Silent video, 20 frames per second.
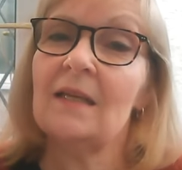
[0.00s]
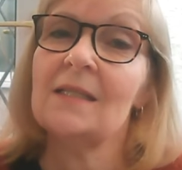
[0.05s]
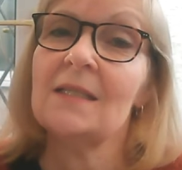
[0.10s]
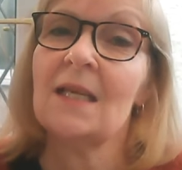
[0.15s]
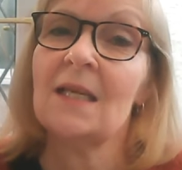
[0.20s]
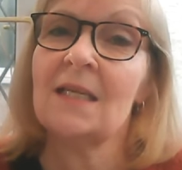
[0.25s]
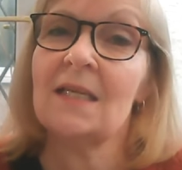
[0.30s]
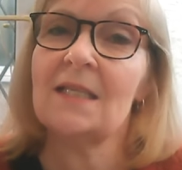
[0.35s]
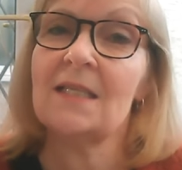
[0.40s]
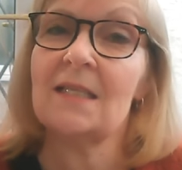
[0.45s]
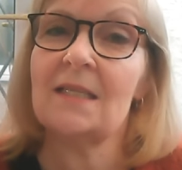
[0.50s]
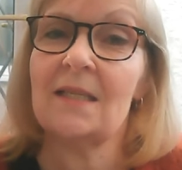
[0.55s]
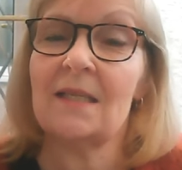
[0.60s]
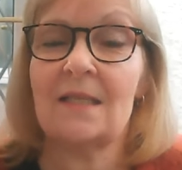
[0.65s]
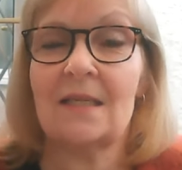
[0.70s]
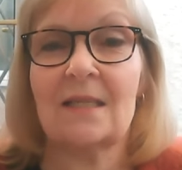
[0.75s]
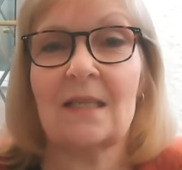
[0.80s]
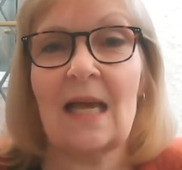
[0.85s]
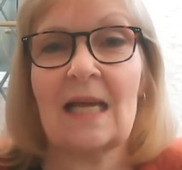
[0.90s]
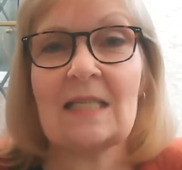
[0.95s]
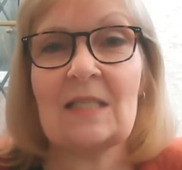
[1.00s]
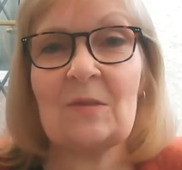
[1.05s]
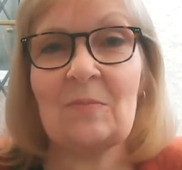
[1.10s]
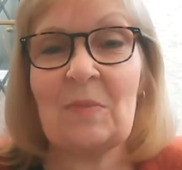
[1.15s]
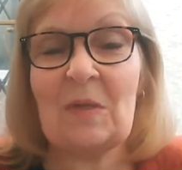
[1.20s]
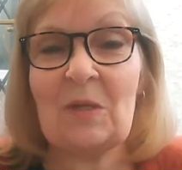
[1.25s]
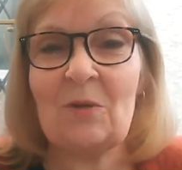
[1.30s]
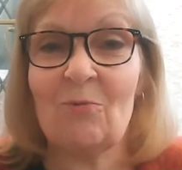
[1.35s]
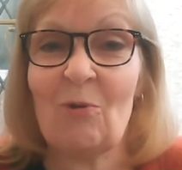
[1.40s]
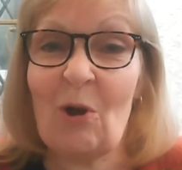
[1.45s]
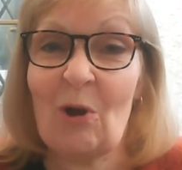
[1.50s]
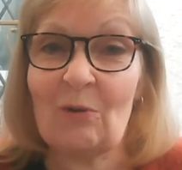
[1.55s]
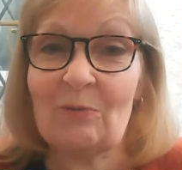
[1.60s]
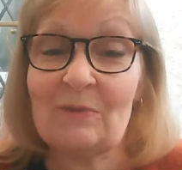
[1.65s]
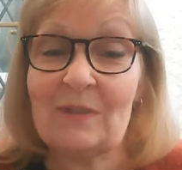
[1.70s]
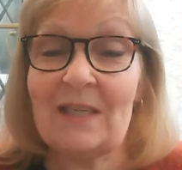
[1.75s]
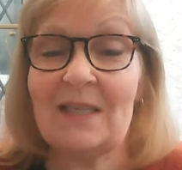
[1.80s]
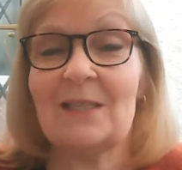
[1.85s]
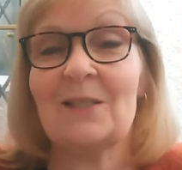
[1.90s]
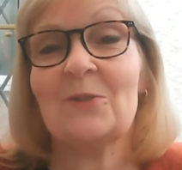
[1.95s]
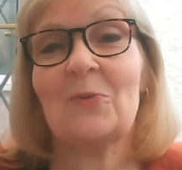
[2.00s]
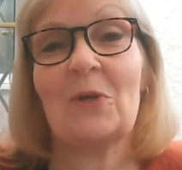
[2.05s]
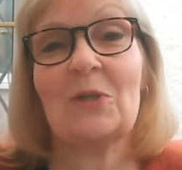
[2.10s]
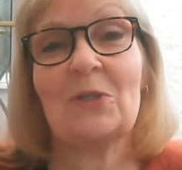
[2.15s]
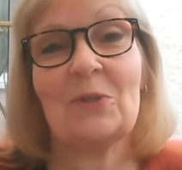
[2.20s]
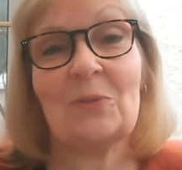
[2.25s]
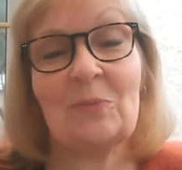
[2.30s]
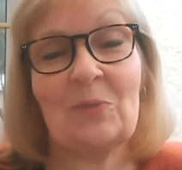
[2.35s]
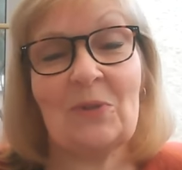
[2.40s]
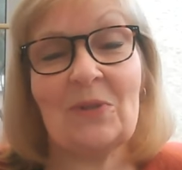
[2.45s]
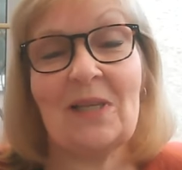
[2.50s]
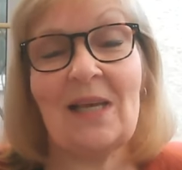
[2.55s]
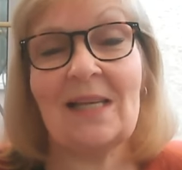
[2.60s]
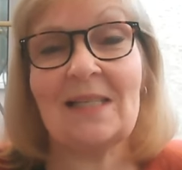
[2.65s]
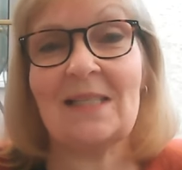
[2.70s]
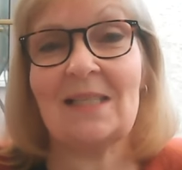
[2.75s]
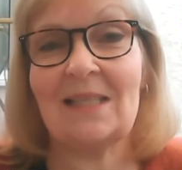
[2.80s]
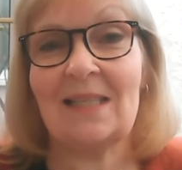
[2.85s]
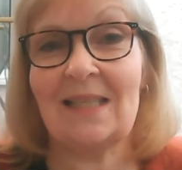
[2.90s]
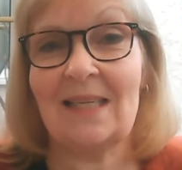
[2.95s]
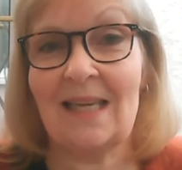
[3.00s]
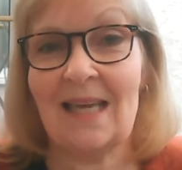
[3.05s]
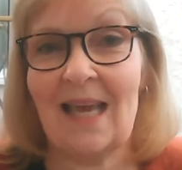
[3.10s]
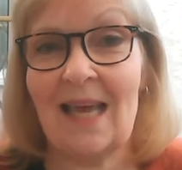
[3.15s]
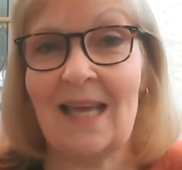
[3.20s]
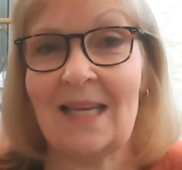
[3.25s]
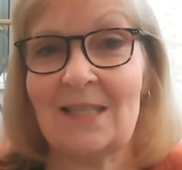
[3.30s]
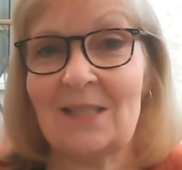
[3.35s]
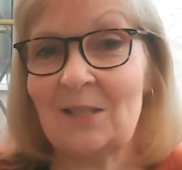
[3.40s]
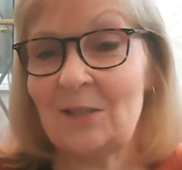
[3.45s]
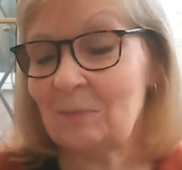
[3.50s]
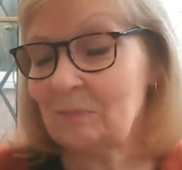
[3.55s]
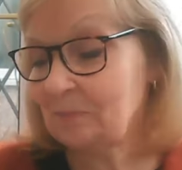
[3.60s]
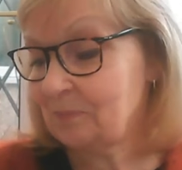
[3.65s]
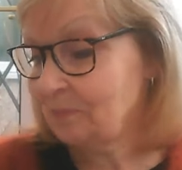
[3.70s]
and I consider that to be crafting so I shall put that at the end.